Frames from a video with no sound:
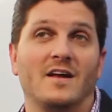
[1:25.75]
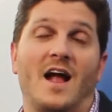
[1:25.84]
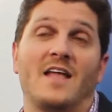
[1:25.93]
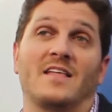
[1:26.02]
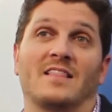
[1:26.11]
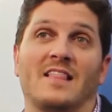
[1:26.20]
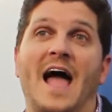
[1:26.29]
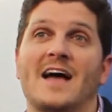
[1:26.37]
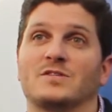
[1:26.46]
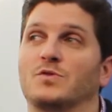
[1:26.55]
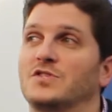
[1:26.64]
And then
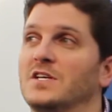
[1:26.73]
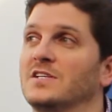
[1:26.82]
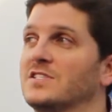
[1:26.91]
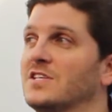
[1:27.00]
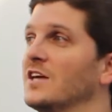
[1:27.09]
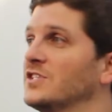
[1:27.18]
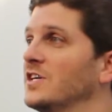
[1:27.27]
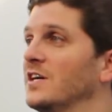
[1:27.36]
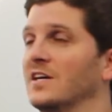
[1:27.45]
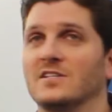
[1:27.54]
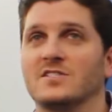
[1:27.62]
last, we're seeing such
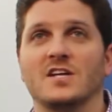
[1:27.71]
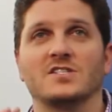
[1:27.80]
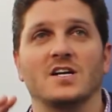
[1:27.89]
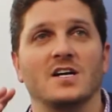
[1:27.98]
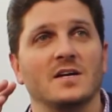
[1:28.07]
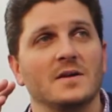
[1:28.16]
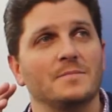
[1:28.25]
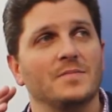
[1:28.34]
a